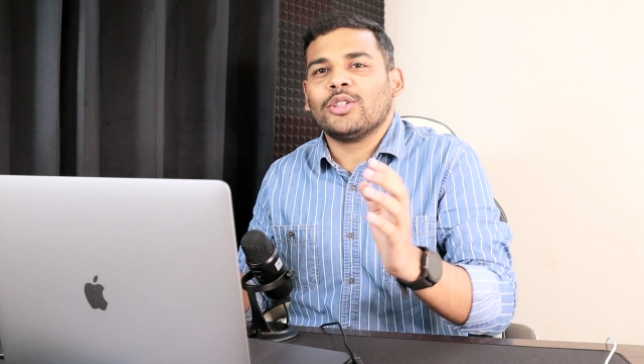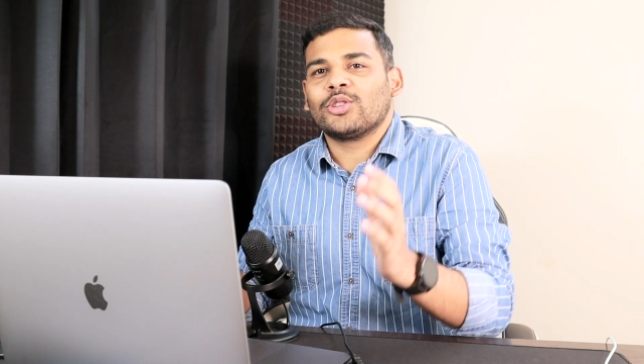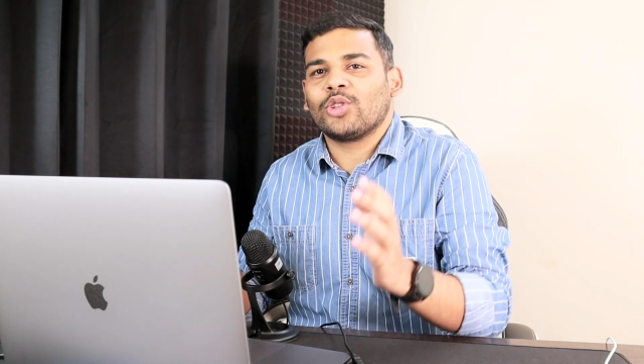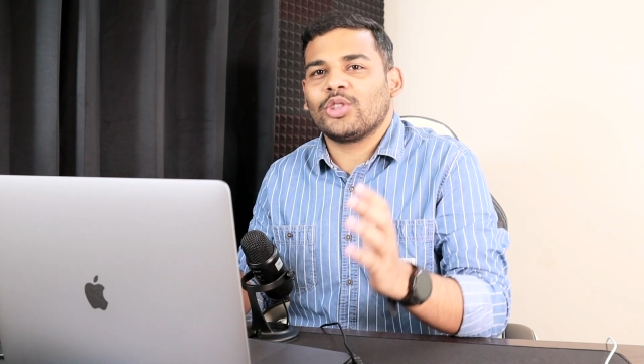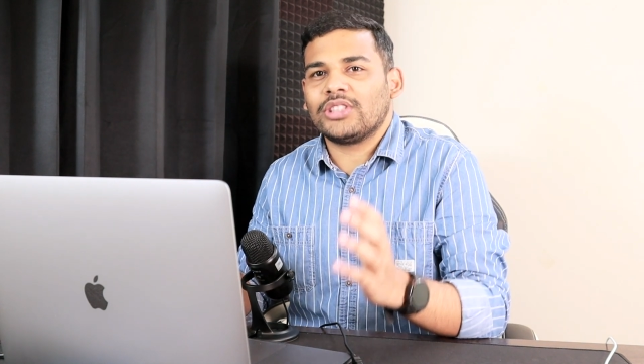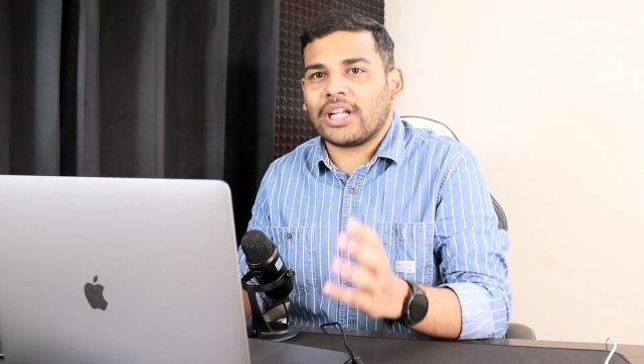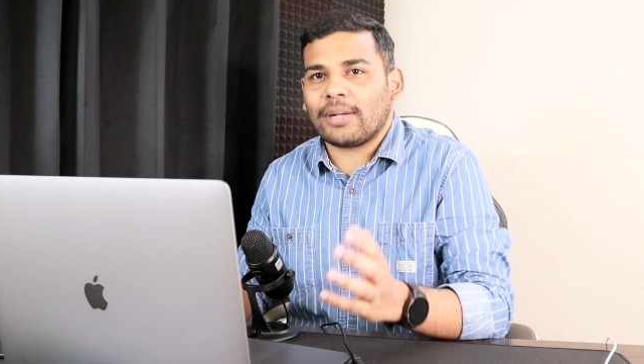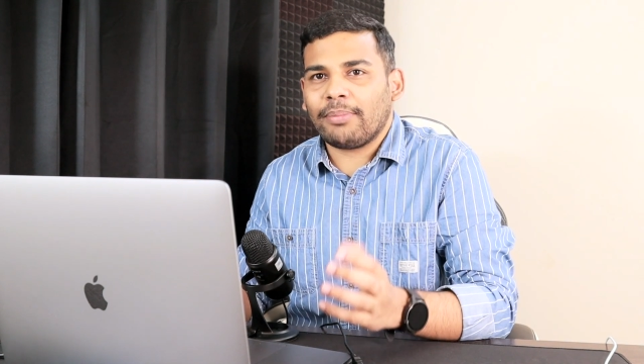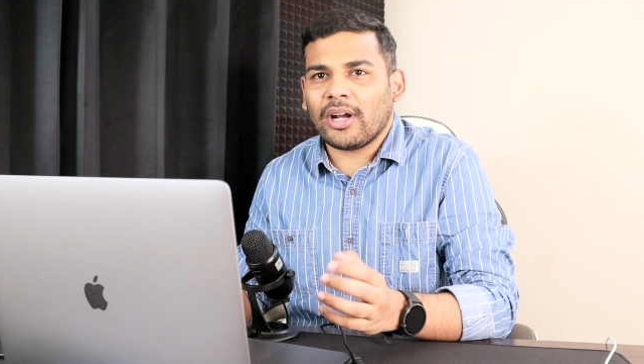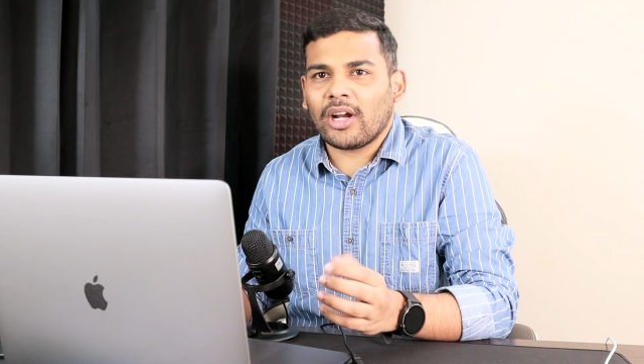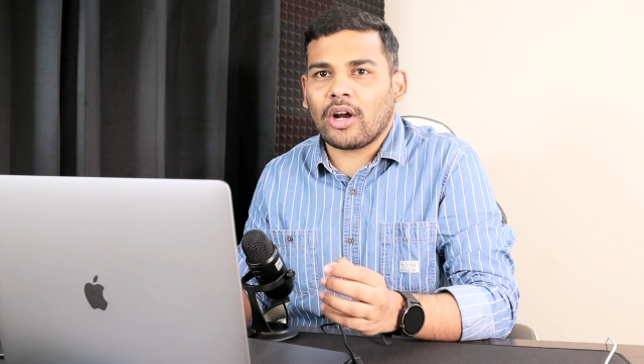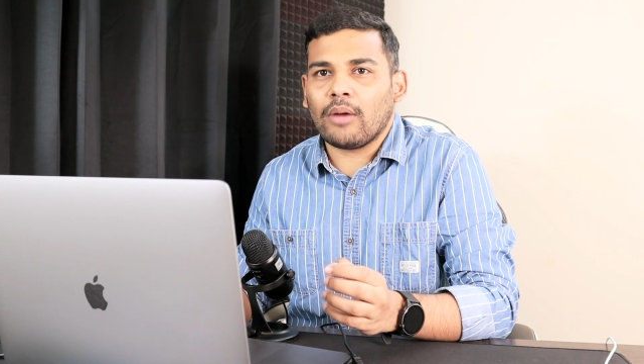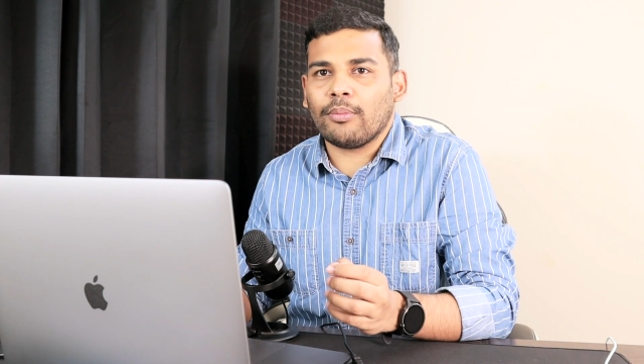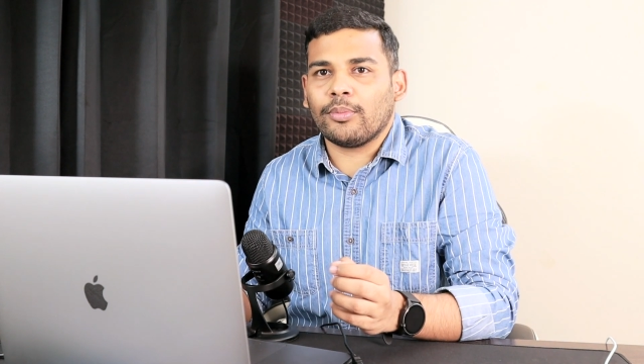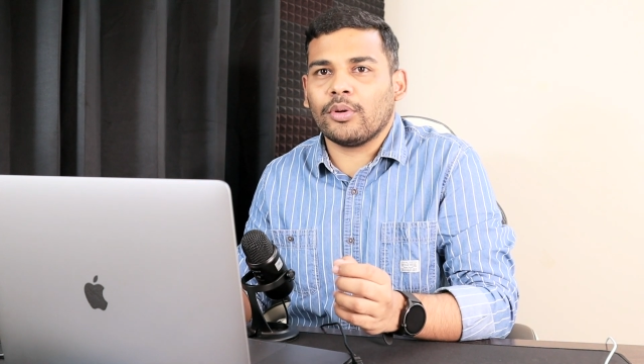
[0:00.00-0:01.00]
So
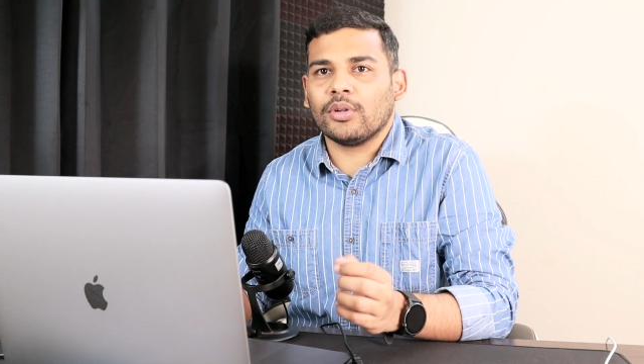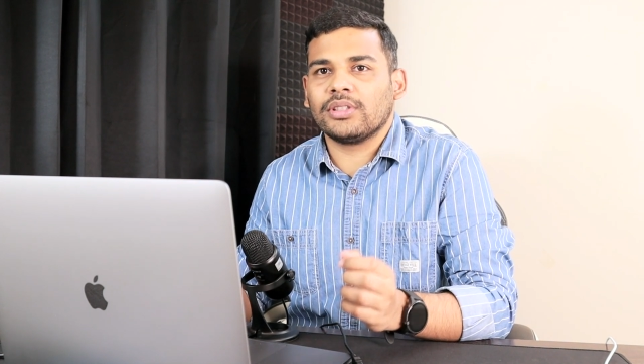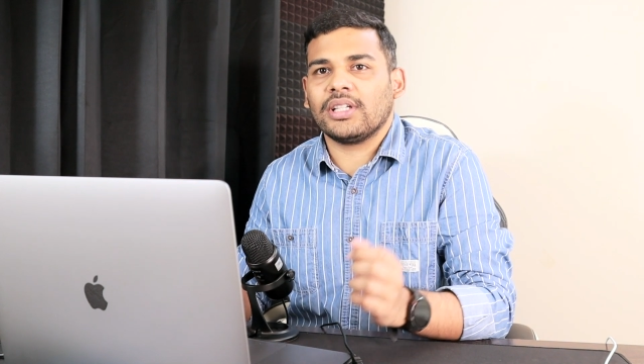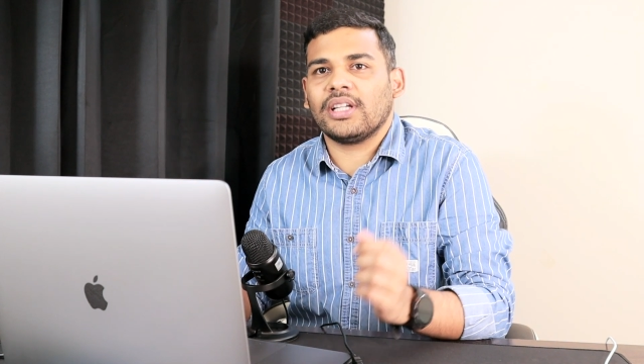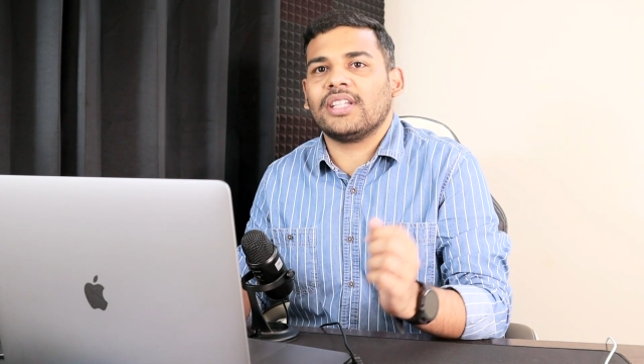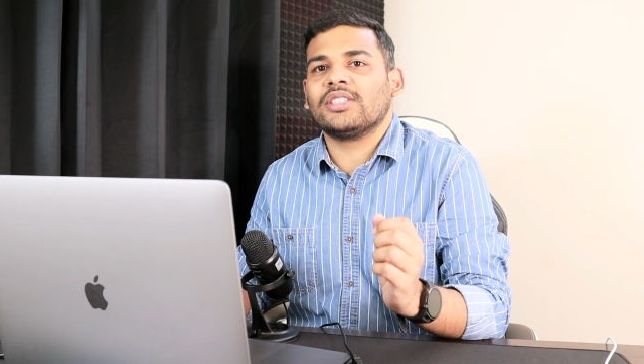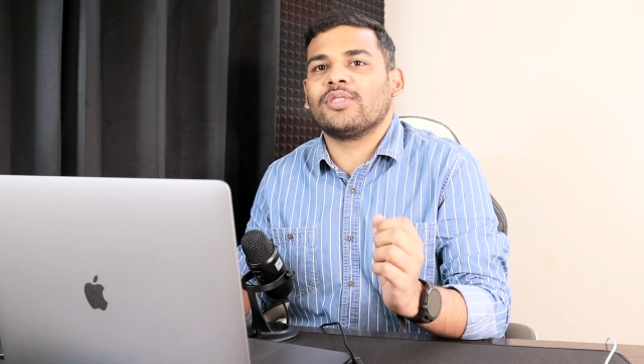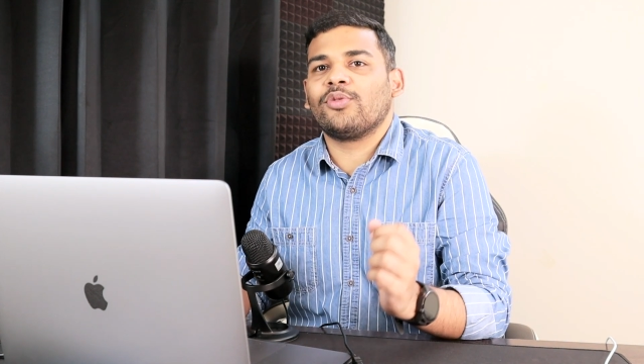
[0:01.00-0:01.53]
Jetpack Compose is